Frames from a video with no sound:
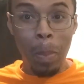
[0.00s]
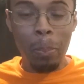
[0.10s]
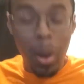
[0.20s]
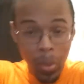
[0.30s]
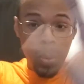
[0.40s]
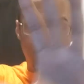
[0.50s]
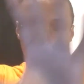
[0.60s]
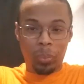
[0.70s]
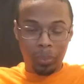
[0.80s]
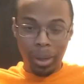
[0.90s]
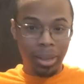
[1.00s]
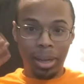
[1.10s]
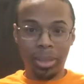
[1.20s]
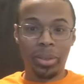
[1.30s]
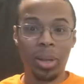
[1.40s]
Boom! And then
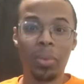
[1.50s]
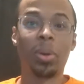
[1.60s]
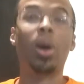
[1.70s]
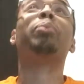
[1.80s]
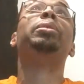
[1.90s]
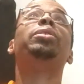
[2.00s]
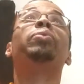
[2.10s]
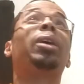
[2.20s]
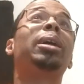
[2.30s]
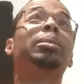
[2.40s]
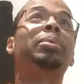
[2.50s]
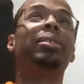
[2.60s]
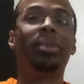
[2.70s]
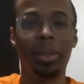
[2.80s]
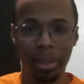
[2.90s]
I shove her off me. She flies up to
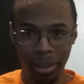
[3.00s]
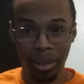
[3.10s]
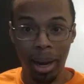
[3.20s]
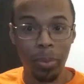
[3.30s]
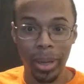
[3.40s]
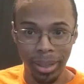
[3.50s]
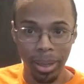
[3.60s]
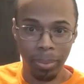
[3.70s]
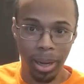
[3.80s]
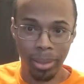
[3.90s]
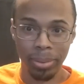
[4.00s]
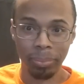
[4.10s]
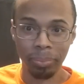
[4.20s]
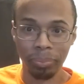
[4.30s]
the ceiling, and I wake up, guys.